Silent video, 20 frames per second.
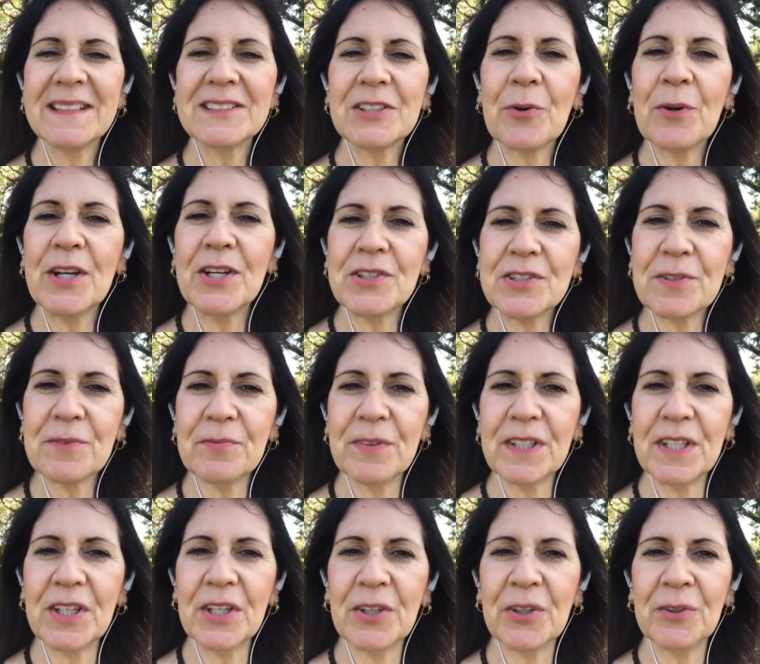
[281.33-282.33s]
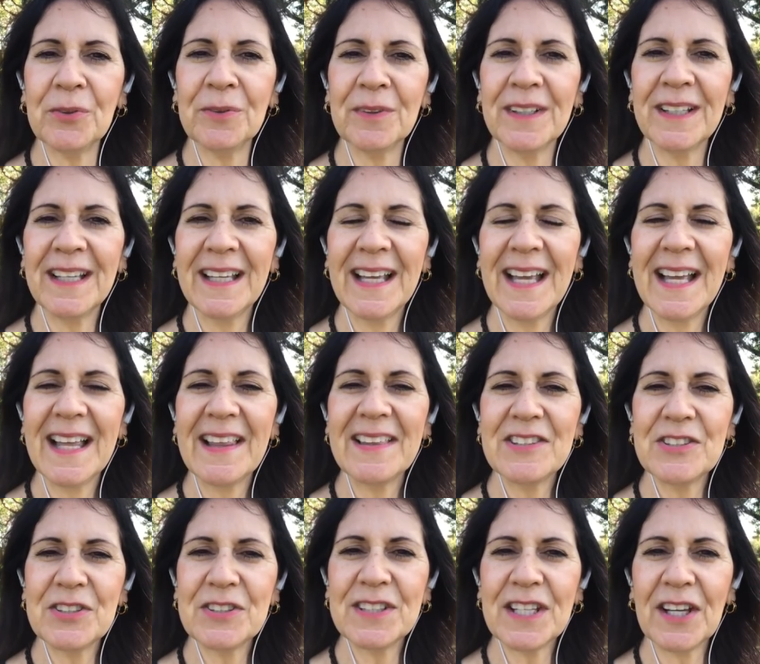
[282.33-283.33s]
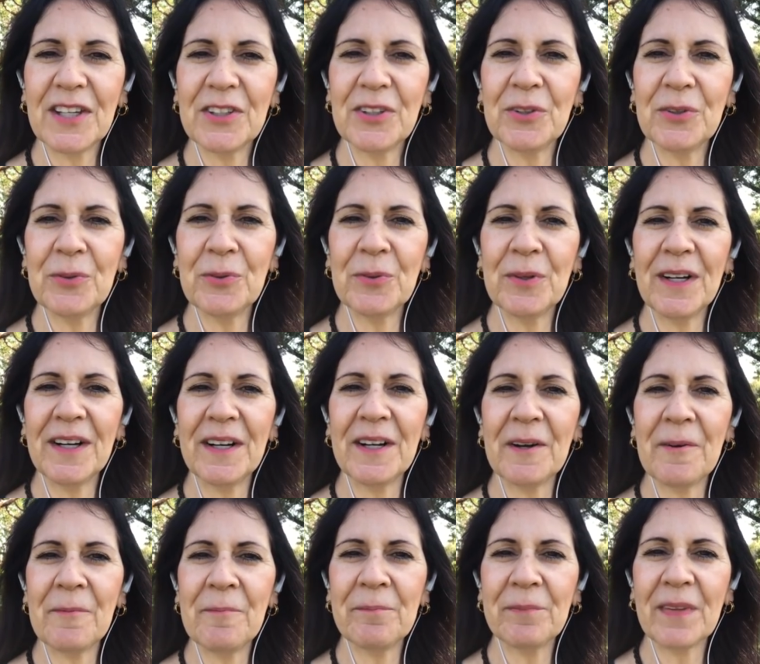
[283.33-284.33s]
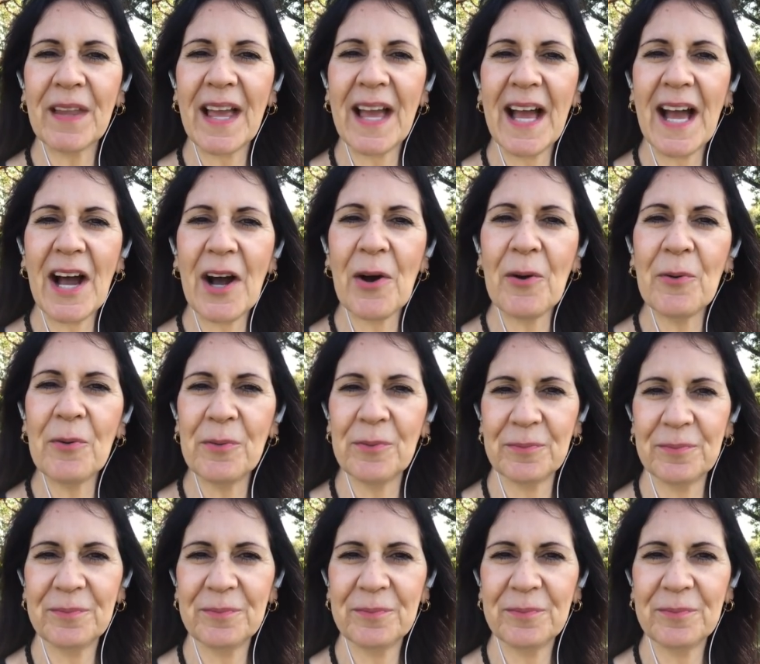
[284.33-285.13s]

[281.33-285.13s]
So here's a video to tell you um, how